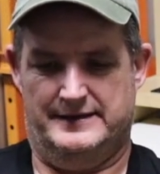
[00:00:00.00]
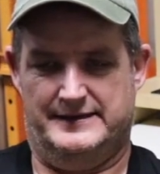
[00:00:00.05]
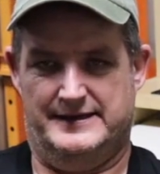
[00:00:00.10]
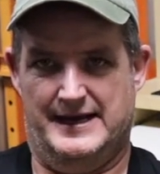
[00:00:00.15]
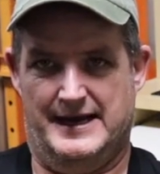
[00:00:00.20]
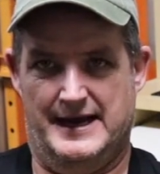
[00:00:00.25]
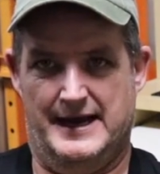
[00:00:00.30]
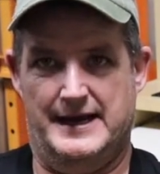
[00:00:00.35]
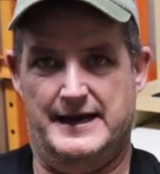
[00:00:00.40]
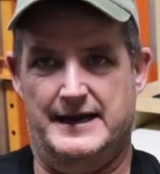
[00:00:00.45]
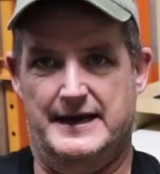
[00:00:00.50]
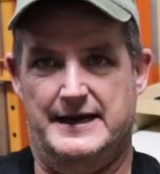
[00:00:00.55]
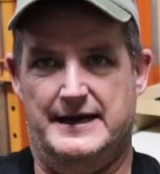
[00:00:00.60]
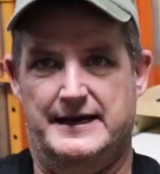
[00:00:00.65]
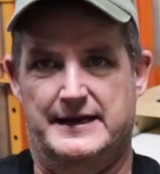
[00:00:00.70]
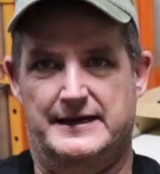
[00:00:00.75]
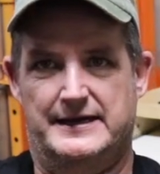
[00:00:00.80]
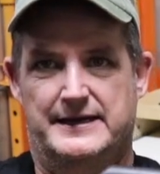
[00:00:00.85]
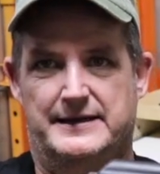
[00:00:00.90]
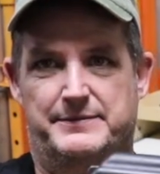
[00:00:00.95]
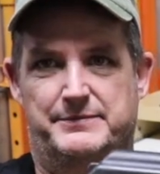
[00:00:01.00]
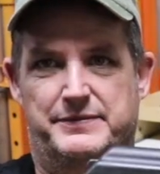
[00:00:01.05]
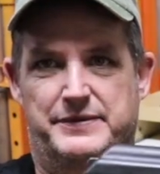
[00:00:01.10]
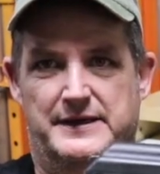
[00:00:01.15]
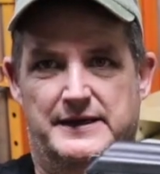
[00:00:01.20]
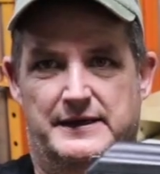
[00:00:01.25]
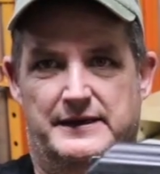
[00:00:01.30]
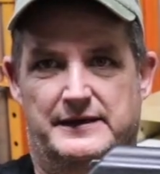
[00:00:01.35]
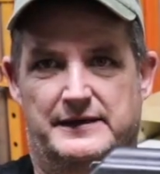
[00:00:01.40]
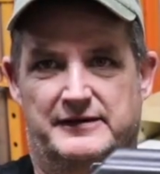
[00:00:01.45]
tiny
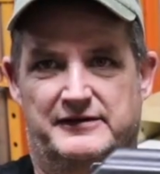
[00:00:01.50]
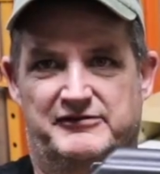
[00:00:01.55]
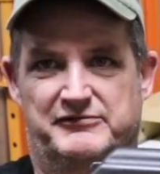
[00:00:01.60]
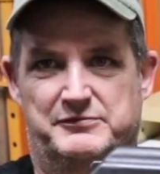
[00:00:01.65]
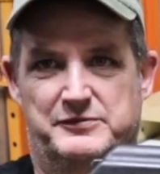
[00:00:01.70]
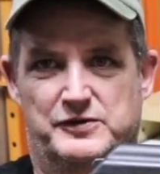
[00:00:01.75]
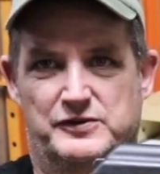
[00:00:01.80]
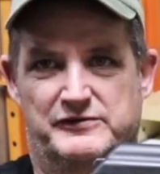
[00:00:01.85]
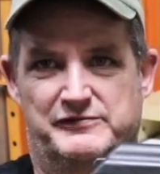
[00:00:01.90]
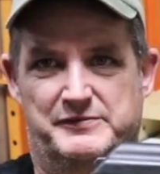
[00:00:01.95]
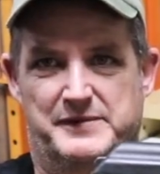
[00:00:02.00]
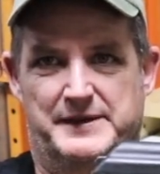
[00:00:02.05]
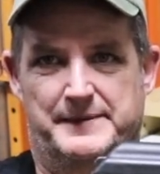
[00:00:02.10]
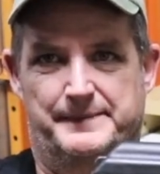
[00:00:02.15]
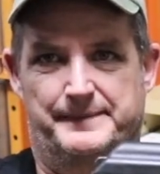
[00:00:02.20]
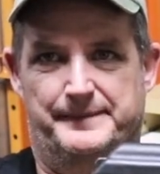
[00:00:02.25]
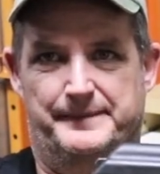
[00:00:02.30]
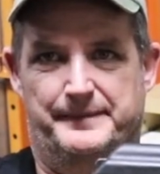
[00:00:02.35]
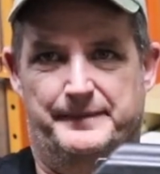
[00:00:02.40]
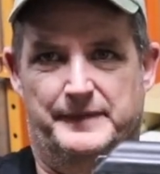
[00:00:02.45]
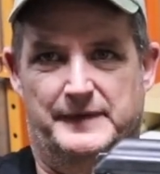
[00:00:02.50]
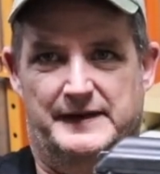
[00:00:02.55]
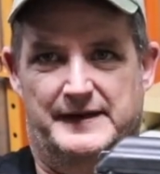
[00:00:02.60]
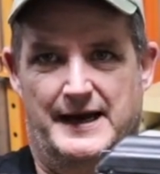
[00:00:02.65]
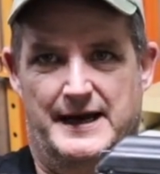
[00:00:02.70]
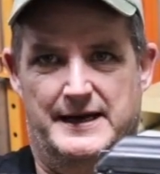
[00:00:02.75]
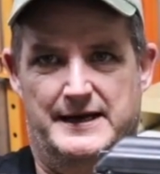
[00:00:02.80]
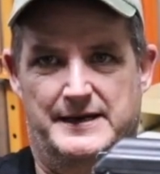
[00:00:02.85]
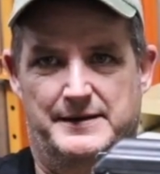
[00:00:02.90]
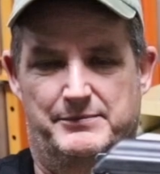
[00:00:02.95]
bit of movement,
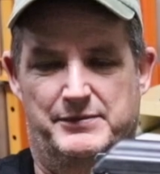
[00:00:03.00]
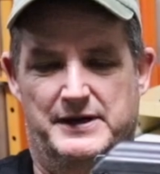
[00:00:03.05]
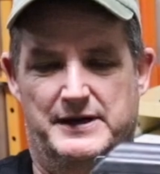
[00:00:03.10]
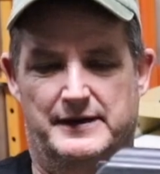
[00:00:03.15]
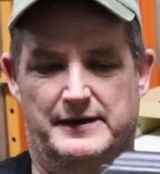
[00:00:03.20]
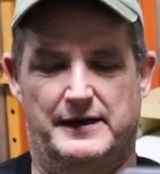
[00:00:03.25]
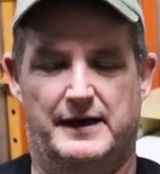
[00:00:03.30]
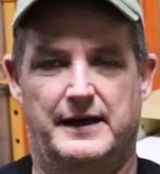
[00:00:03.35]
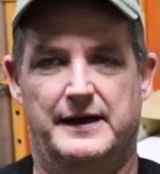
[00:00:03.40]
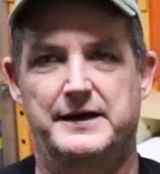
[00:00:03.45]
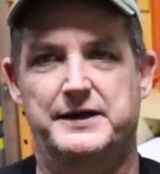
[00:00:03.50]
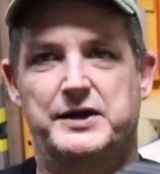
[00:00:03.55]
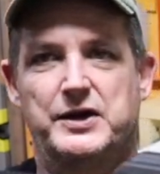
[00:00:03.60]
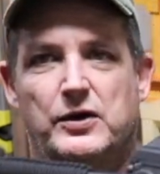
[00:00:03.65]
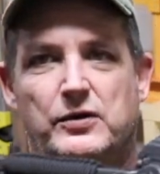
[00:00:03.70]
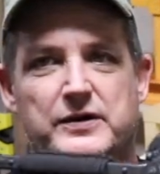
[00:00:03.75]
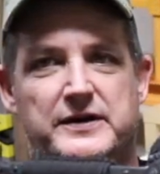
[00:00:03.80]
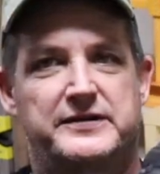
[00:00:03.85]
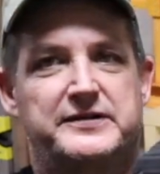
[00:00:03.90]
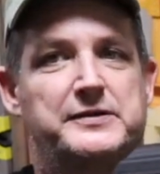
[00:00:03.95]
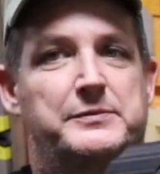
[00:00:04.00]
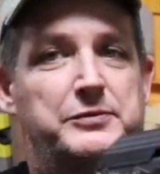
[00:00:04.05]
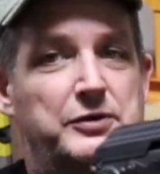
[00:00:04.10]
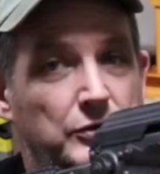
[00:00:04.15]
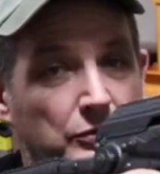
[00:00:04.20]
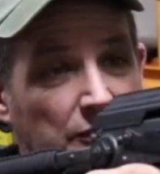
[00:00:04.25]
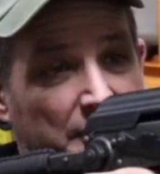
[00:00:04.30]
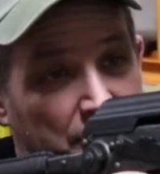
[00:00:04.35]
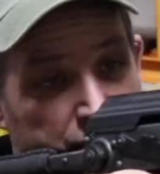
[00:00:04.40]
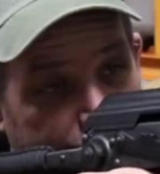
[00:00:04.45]
tiny bit,
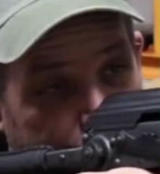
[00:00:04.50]
unnoticeable when